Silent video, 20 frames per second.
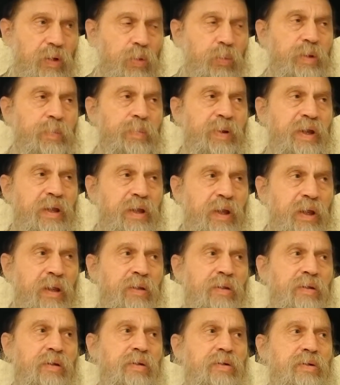We
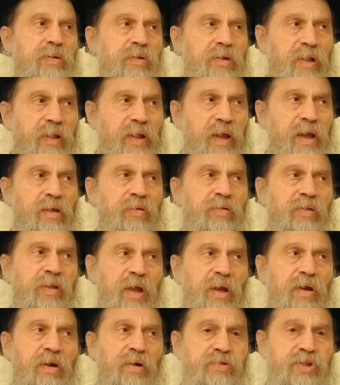begin, the 8th
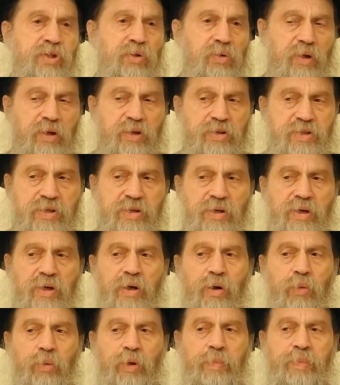day of Sukkot,
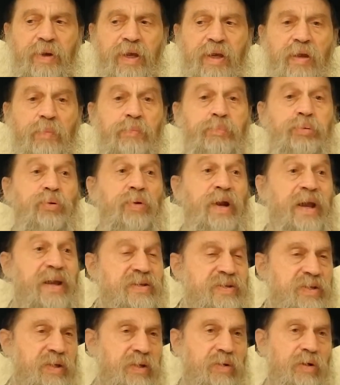we begin
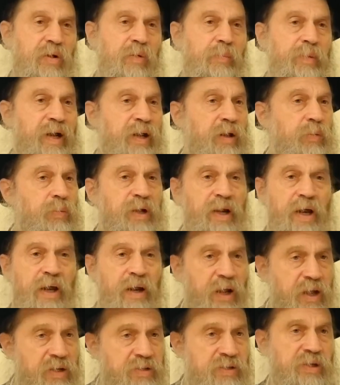praising the Almighty. We're
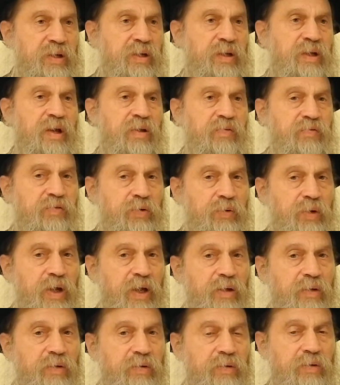not asking yet for
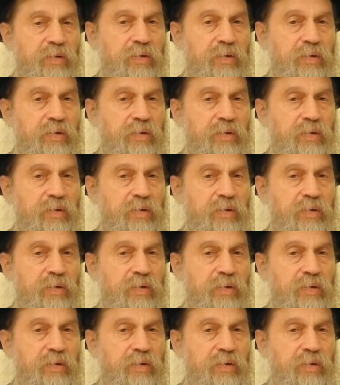rain.